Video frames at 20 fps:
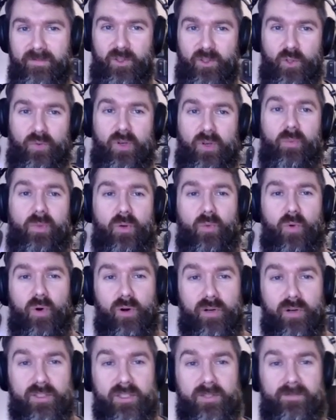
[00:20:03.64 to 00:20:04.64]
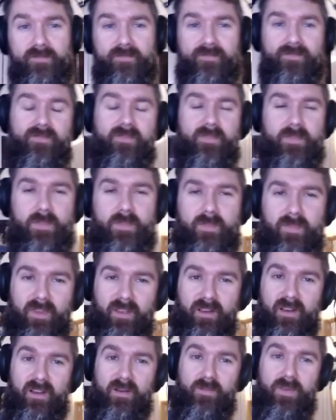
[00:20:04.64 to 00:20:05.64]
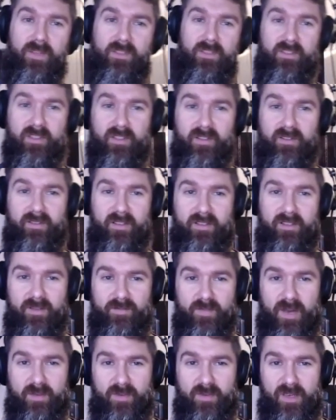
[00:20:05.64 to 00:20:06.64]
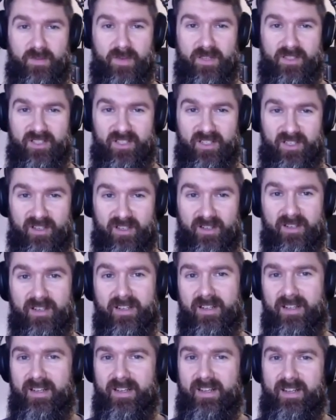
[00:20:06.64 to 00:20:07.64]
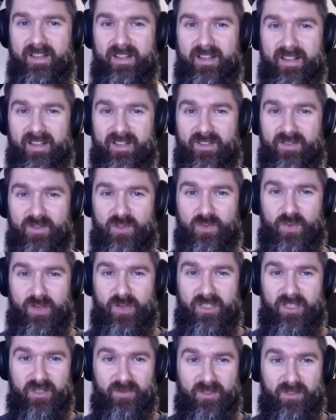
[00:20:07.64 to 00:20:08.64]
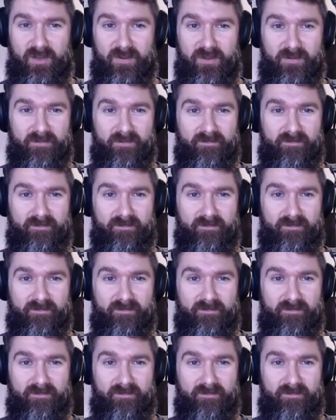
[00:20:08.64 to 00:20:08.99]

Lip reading: you will be warned, but it might be a bit tricky sometimes.